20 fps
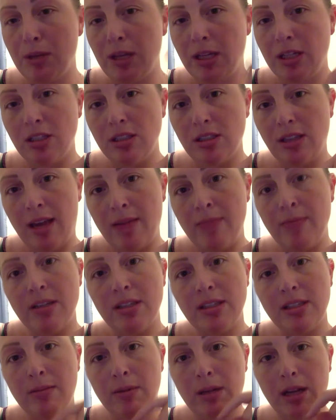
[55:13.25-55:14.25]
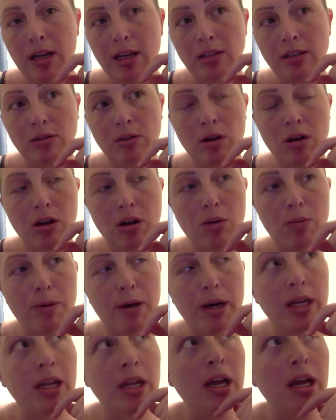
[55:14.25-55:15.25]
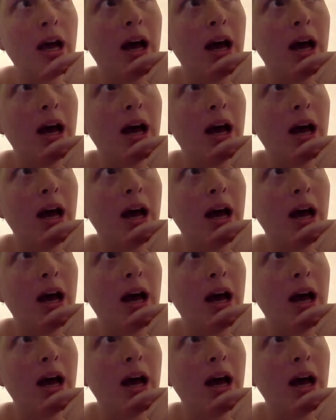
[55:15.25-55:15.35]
They just came to see me not so long ago, but